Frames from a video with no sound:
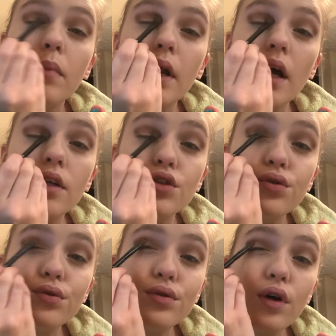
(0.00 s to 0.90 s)
but not
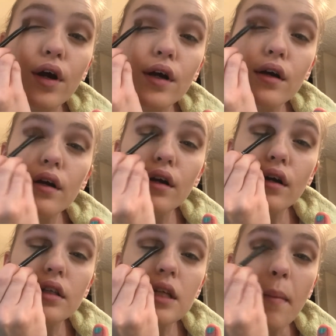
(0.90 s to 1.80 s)
too dark,
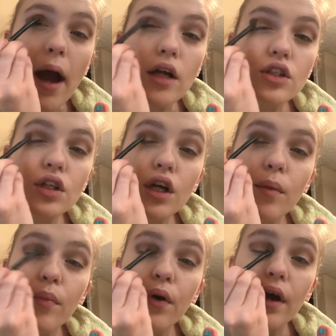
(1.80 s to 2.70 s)
because I'm actually
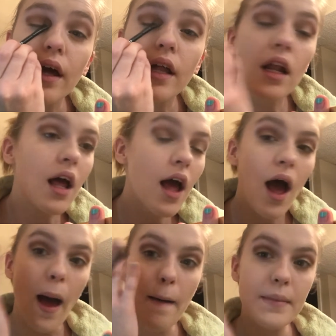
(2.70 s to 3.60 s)
going to put
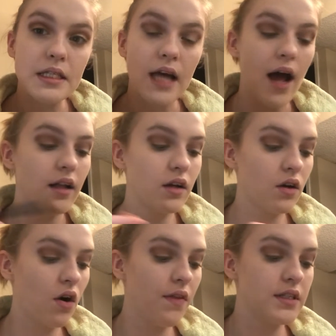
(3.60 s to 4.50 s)
a metallic
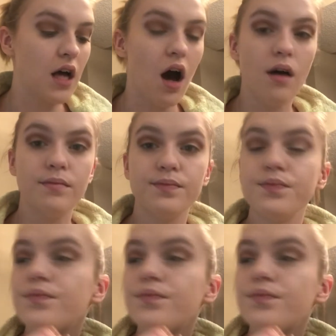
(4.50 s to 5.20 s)
on the top.